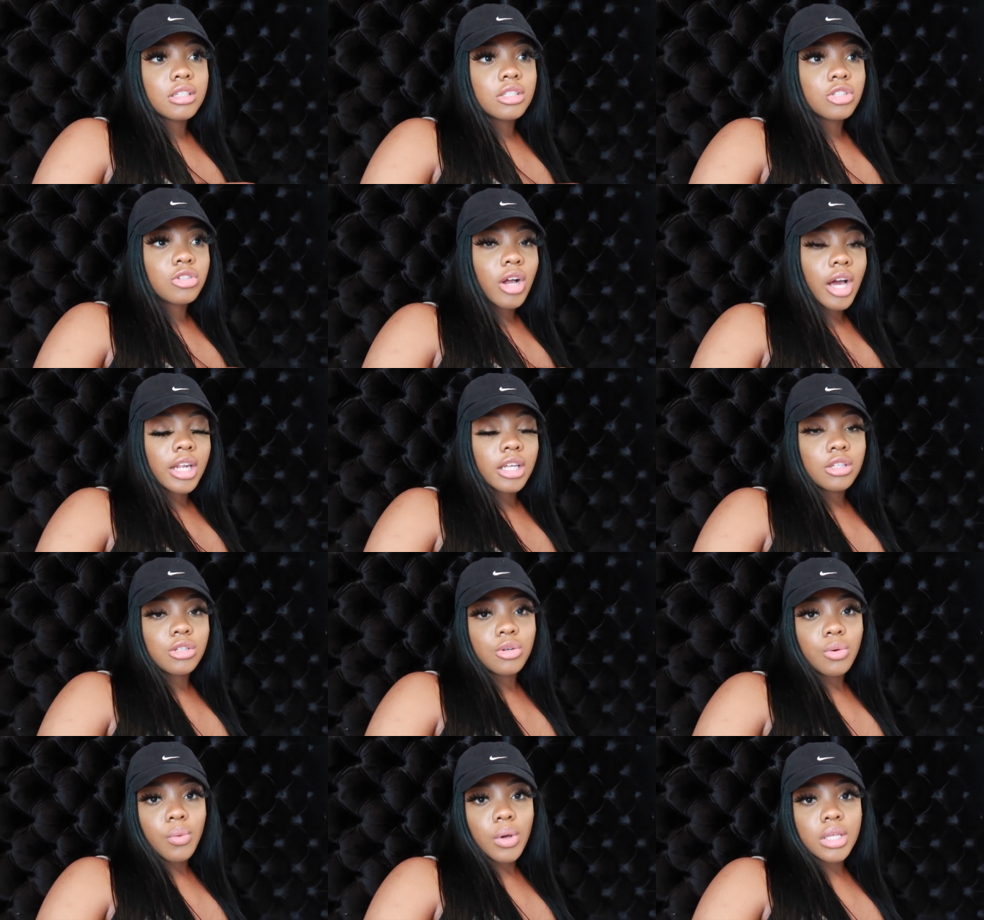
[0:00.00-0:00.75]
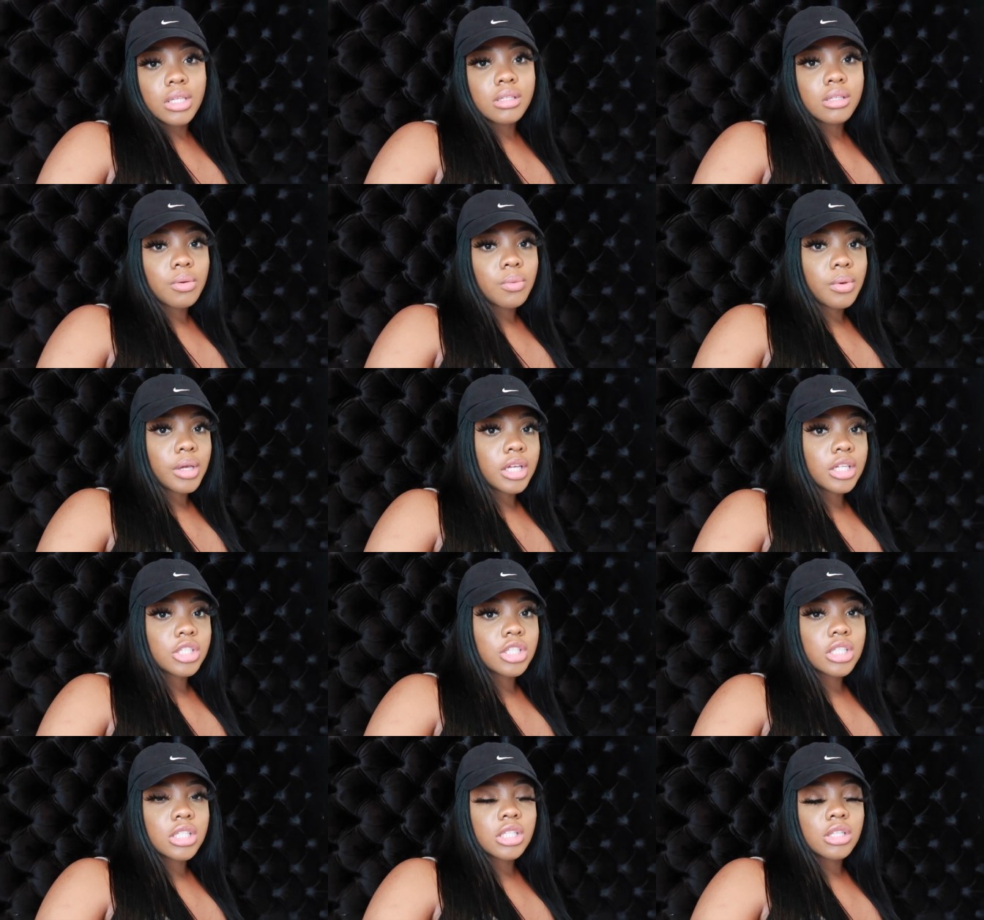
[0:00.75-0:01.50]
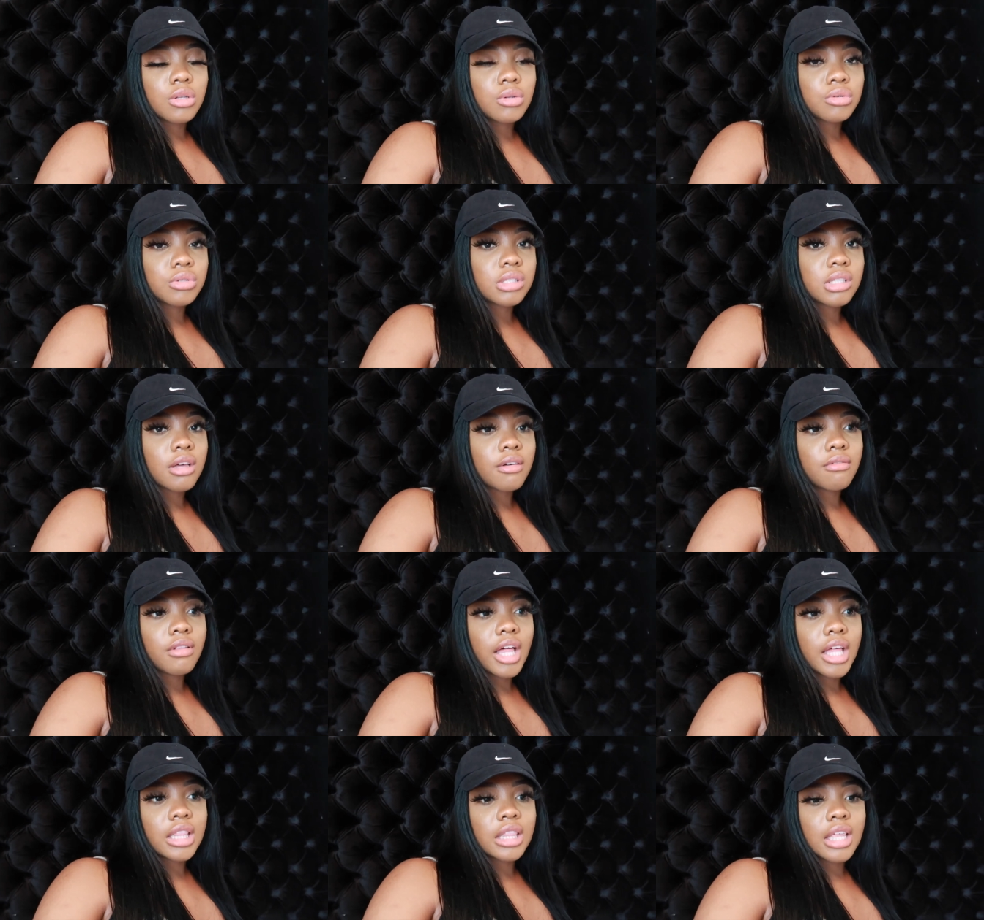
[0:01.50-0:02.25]
try to do once a week just little
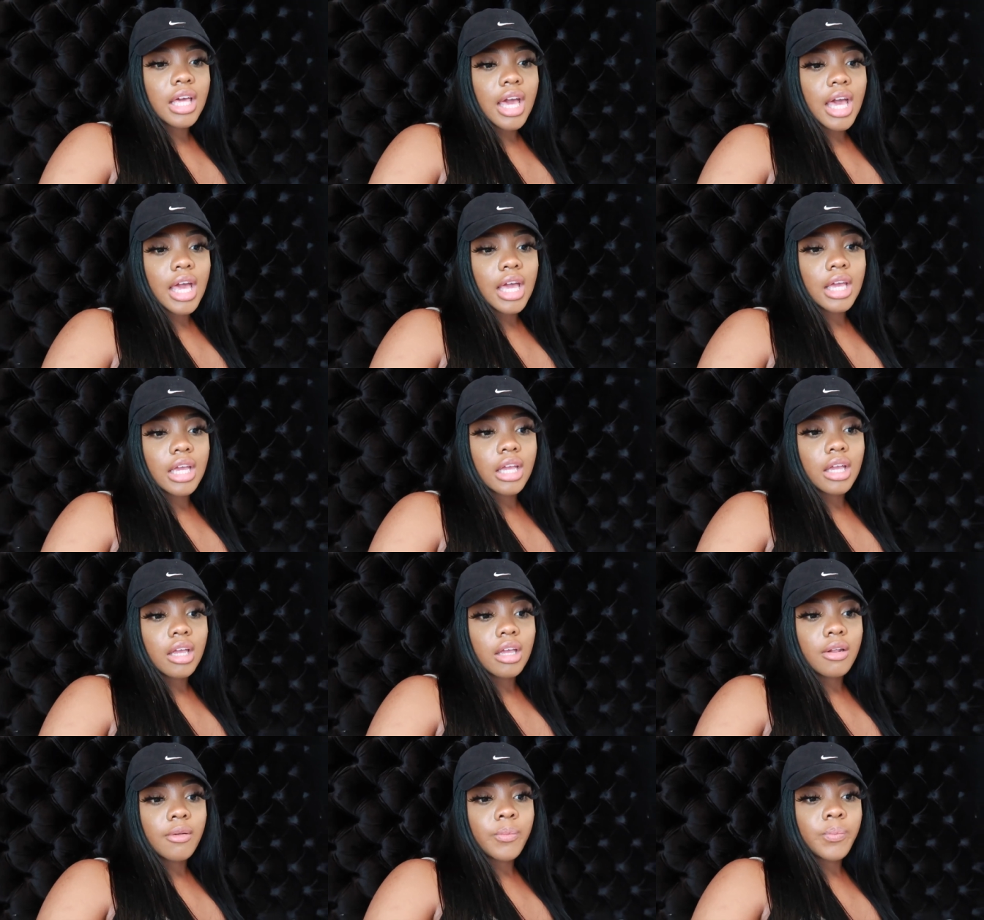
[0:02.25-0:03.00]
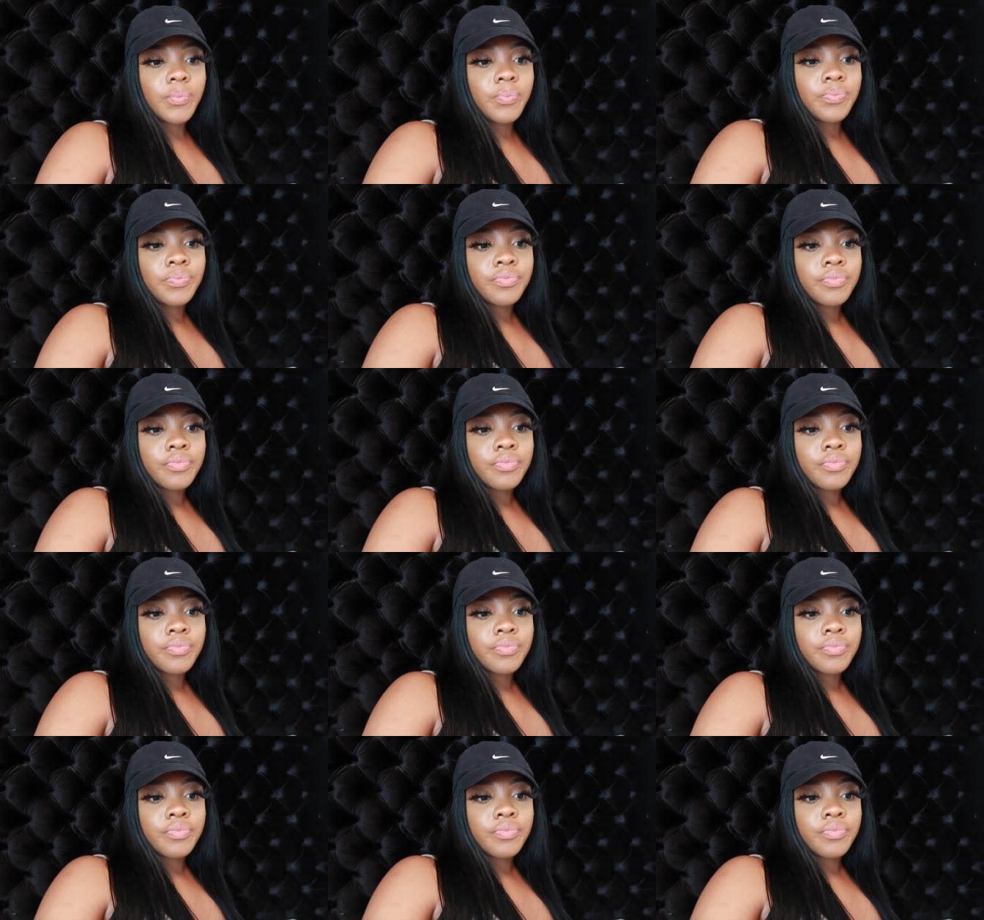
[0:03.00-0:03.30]
stuff like that and